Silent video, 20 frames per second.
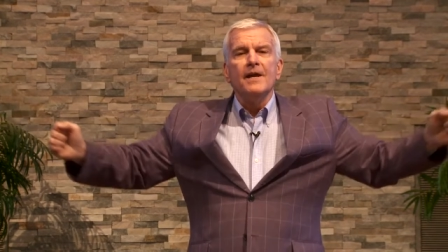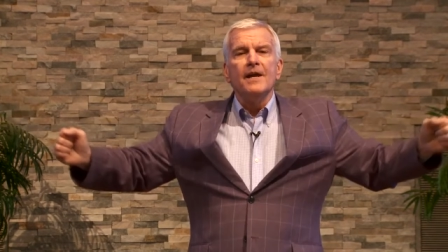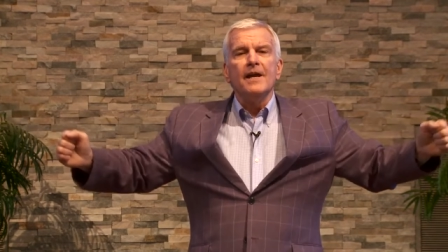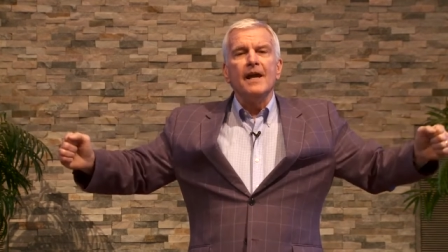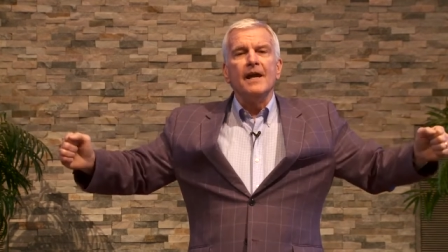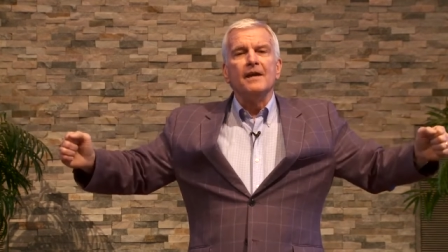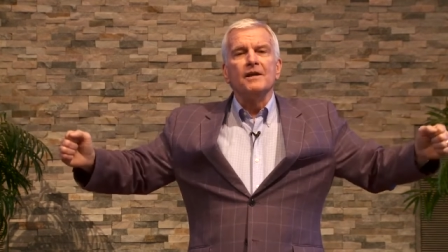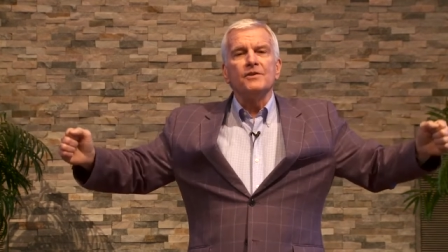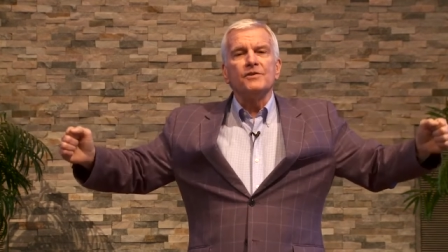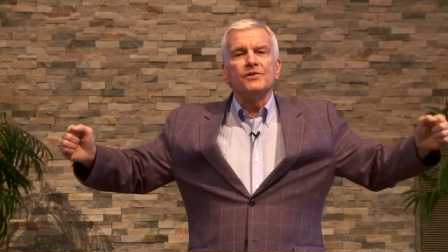
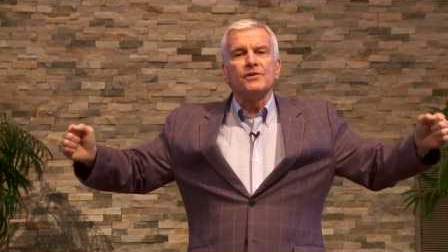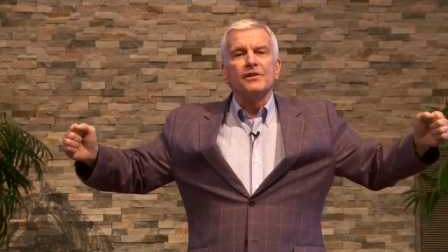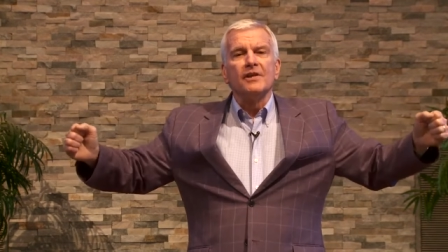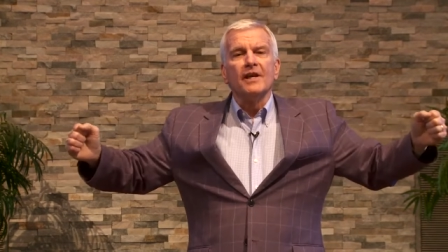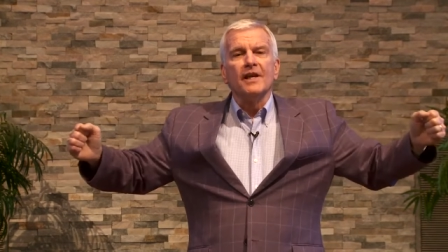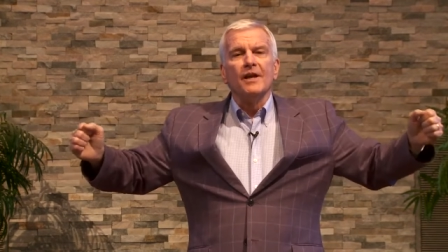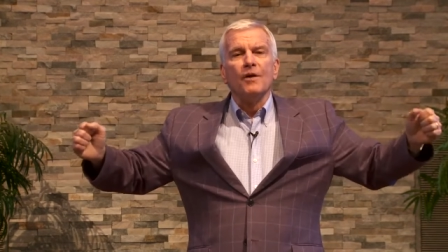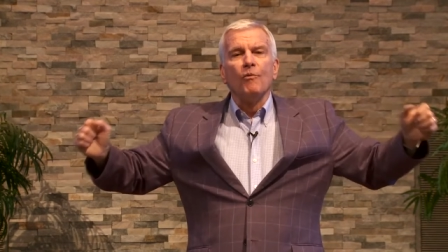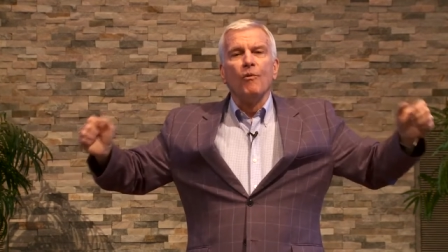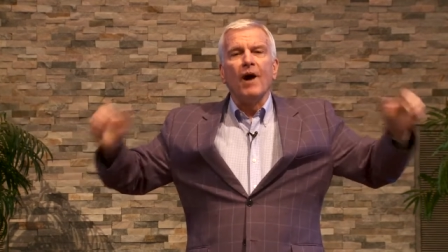is
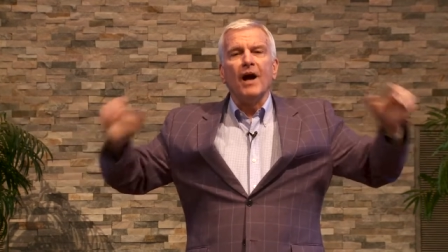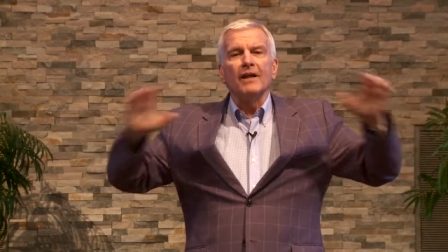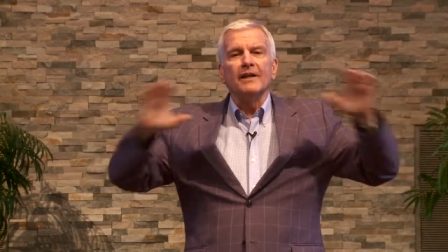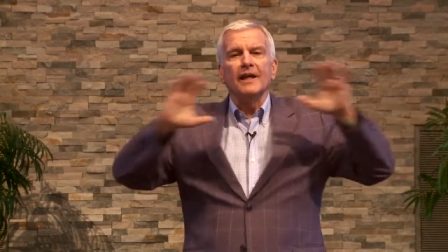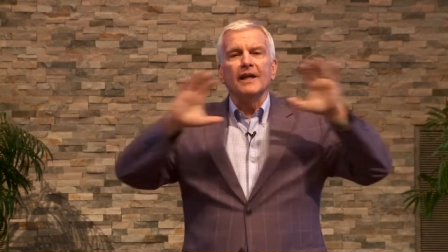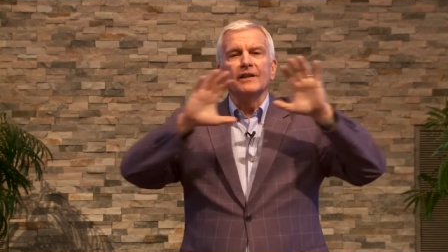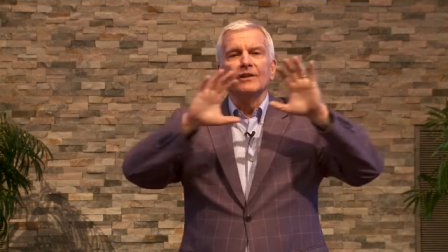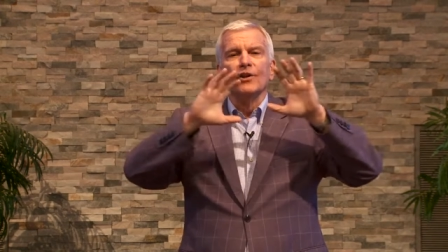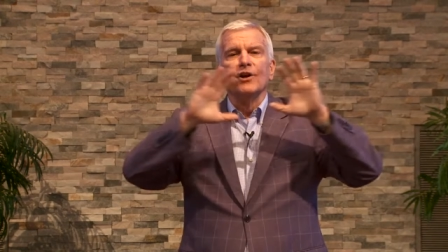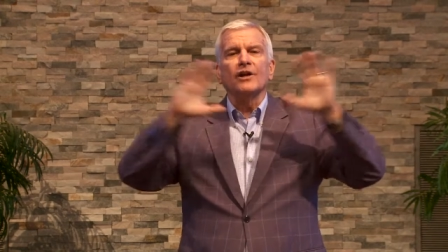while
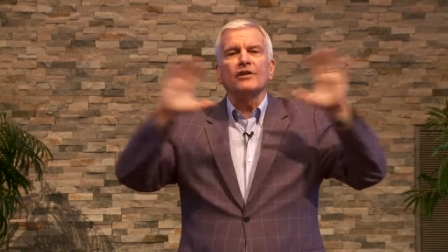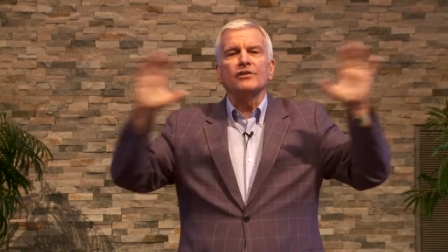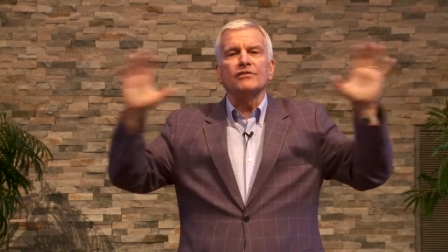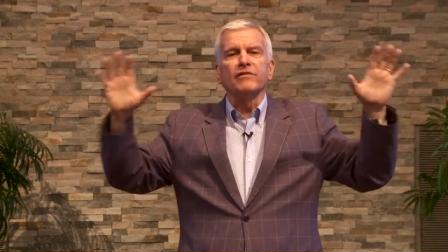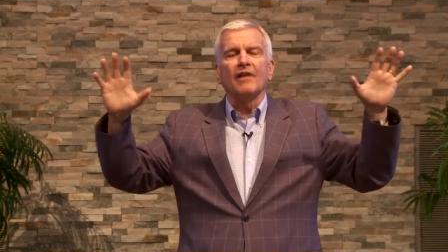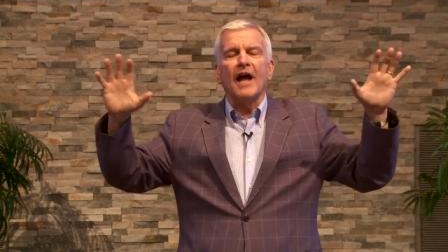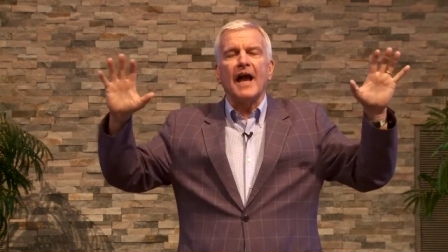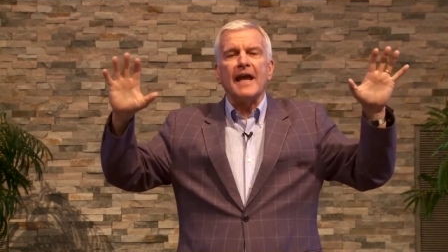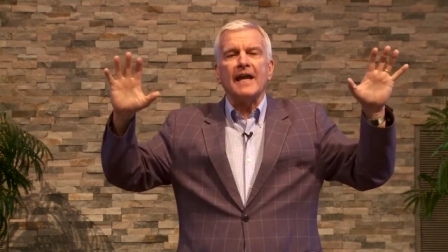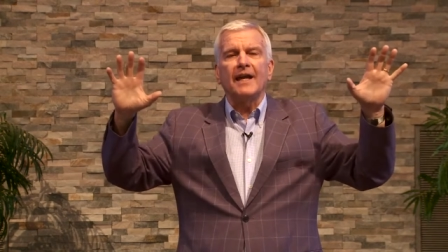it looks
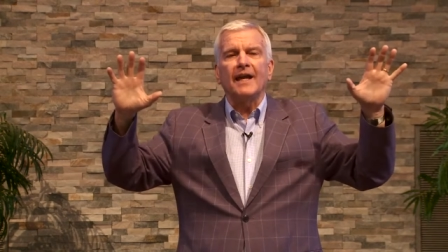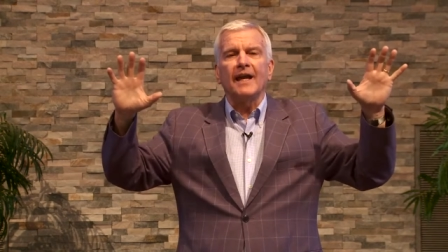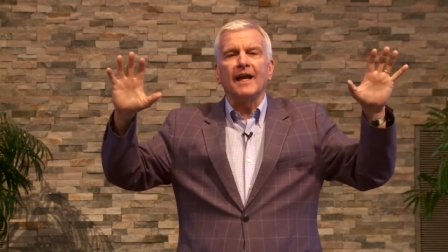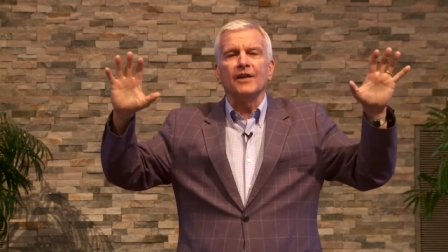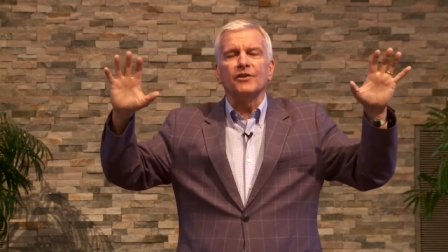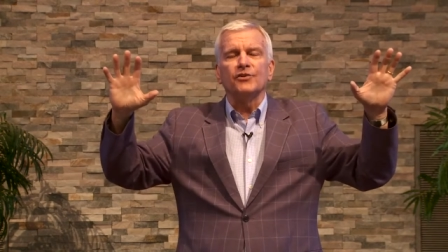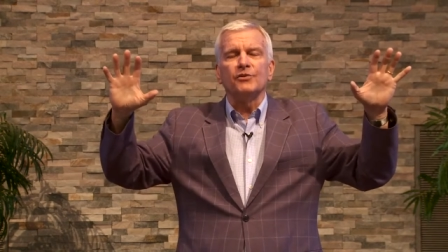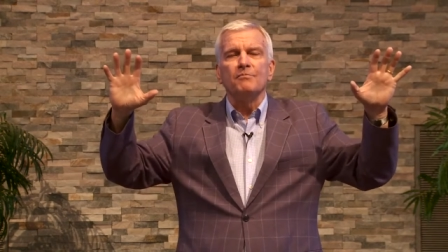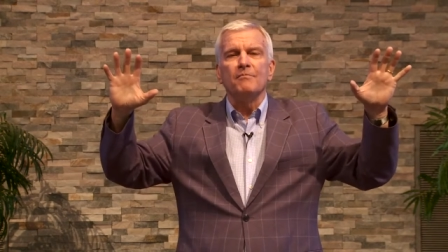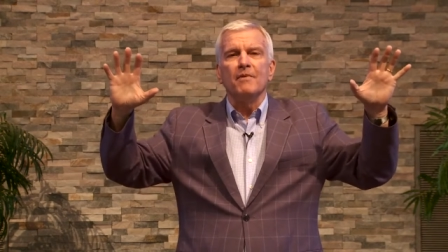like
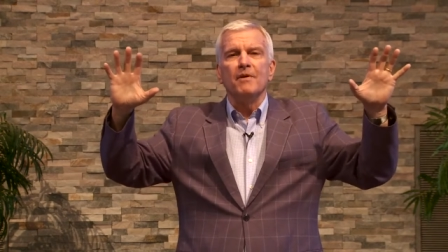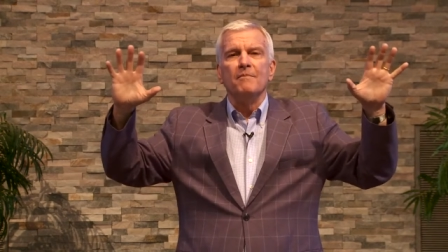it's